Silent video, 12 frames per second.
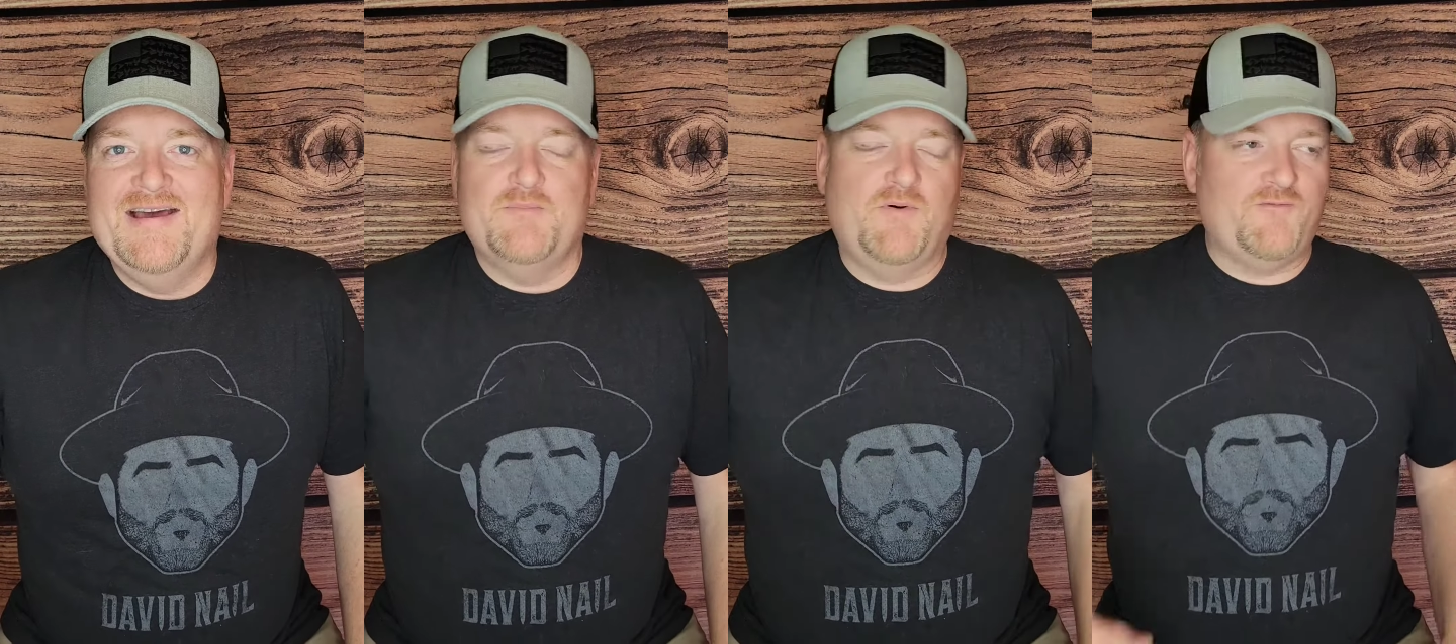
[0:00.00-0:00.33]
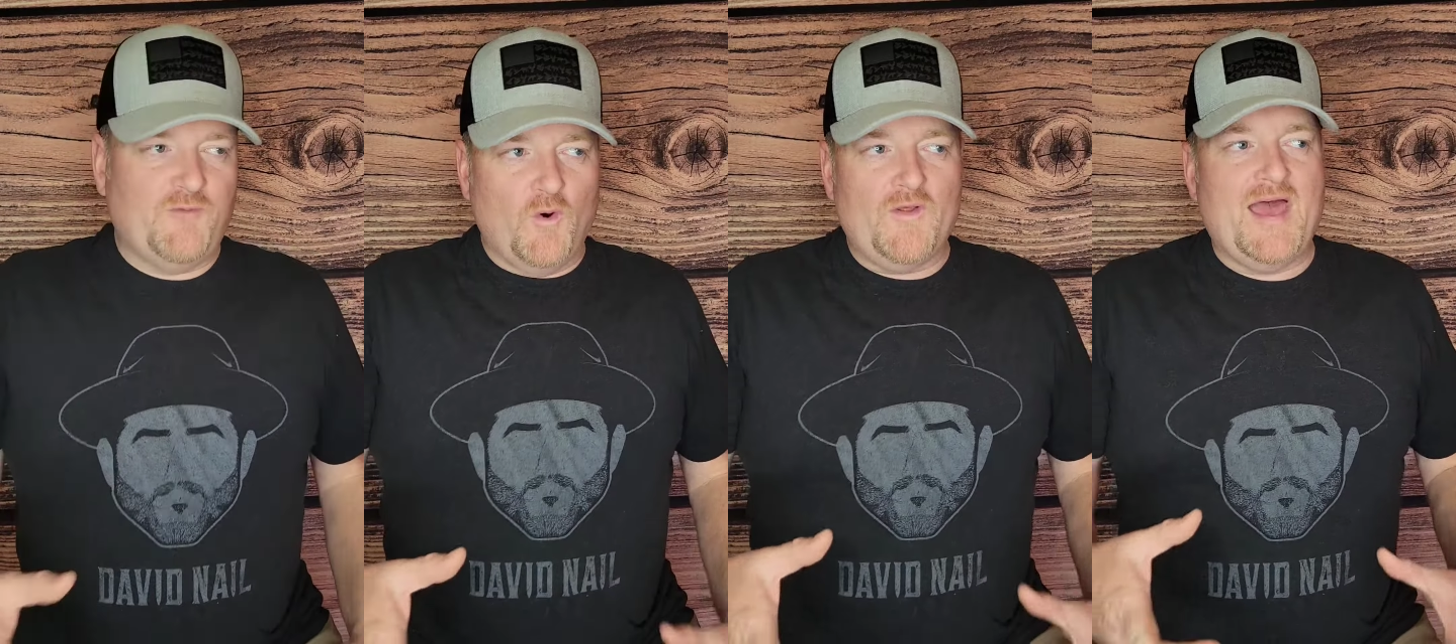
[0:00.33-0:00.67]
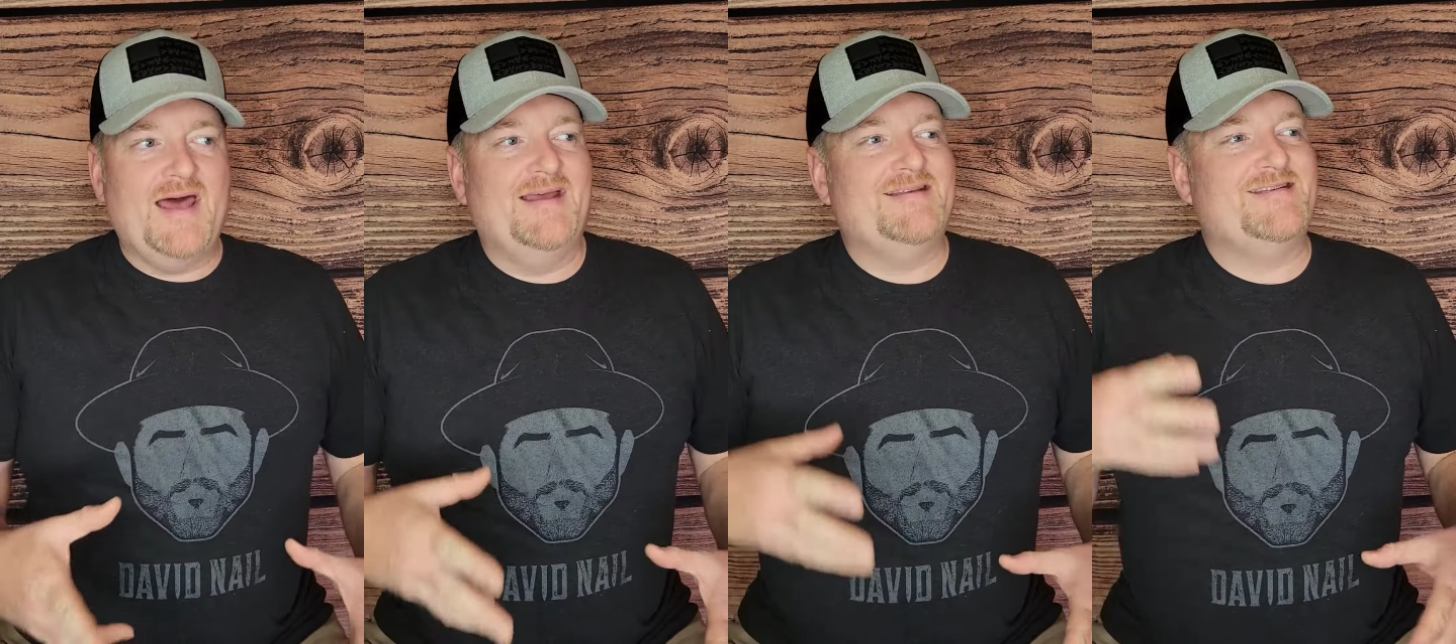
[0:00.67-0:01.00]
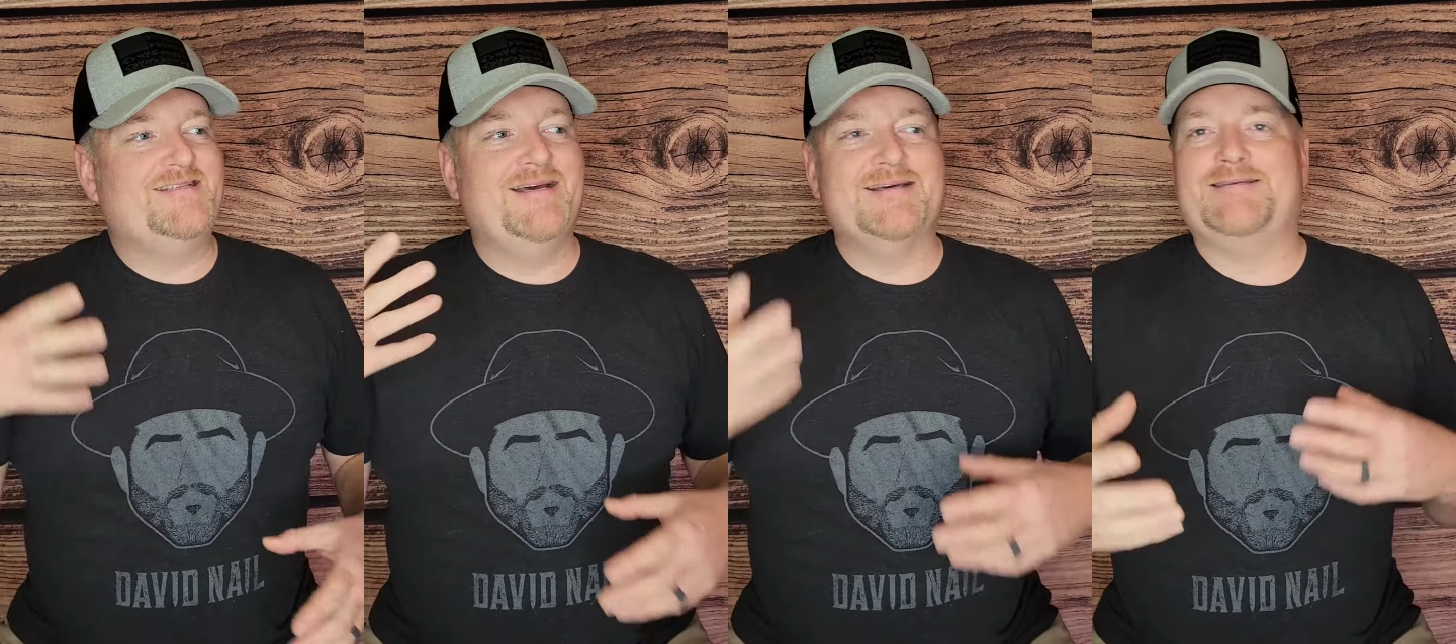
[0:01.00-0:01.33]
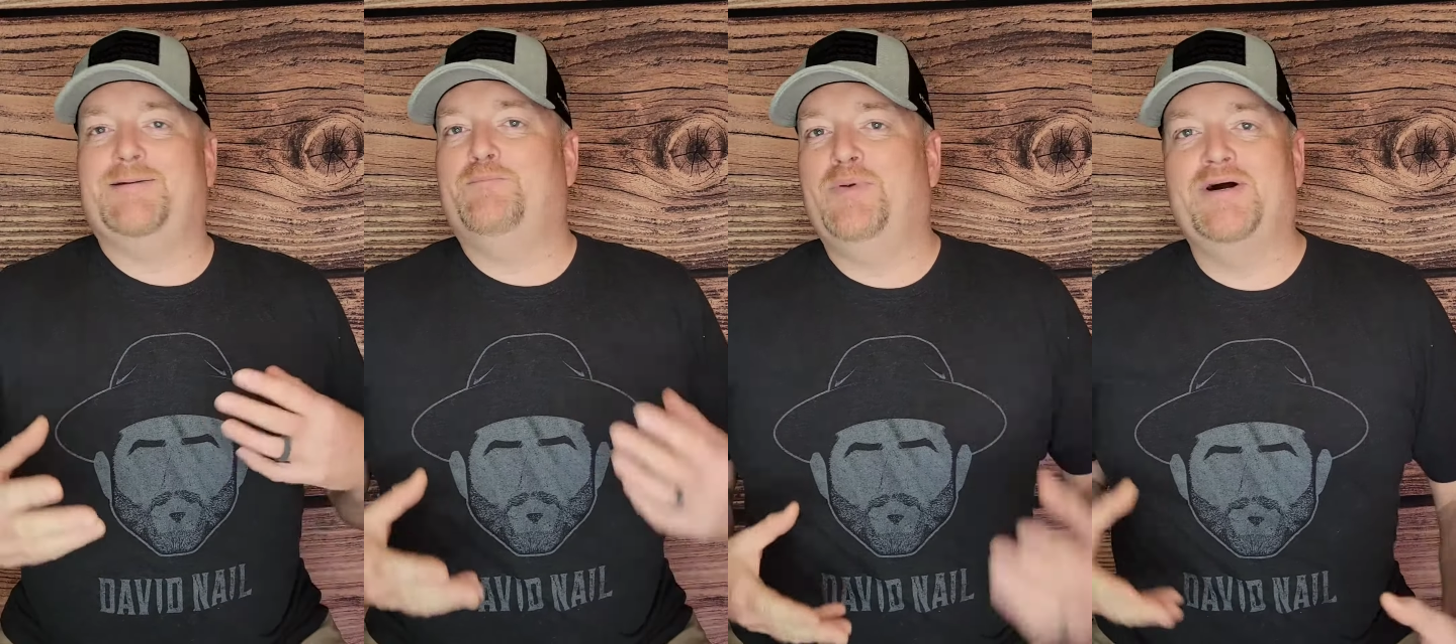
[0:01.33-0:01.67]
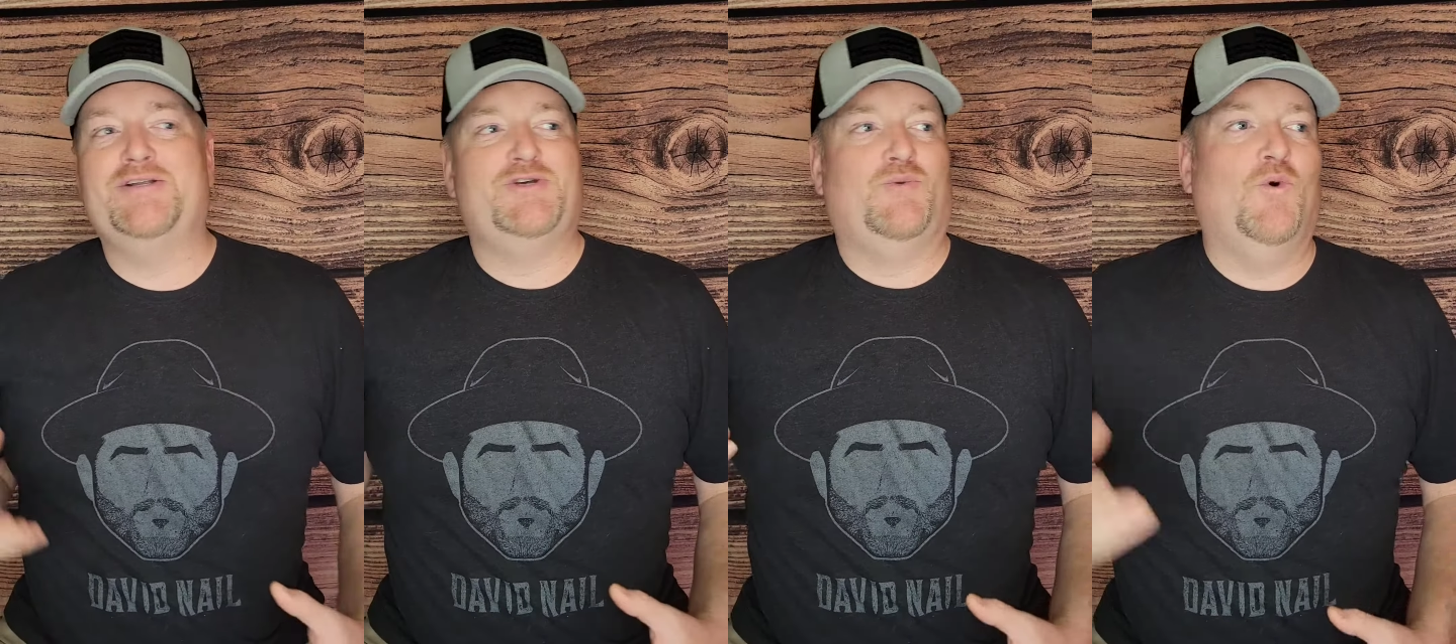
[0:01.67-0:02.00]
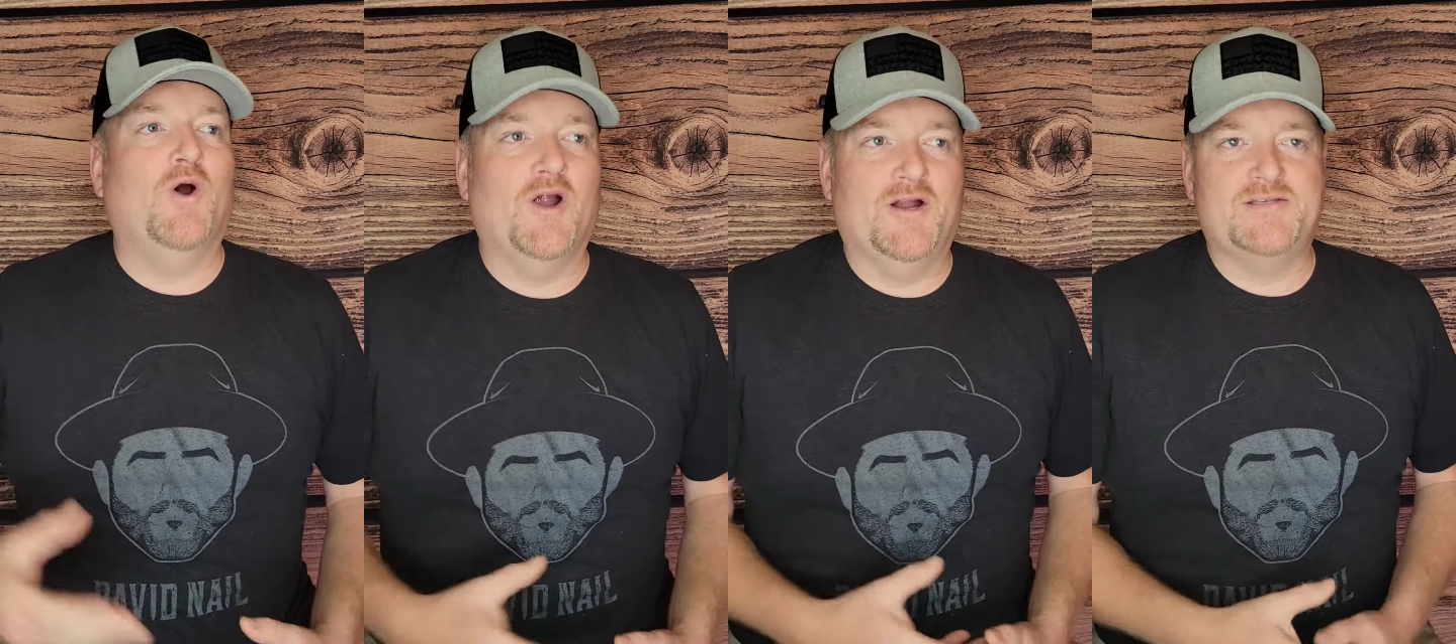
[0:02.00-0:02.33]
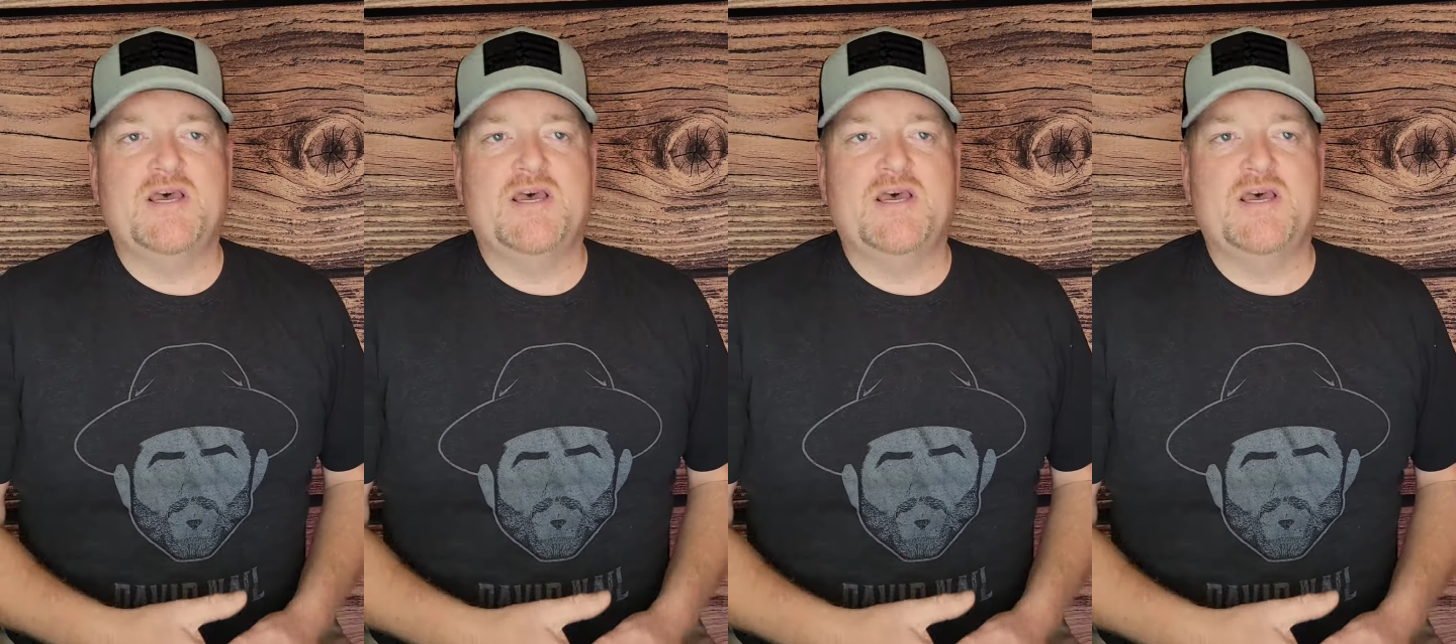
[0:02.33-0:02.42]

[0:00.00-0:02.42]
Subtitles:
Before that, it's just a bunch of words.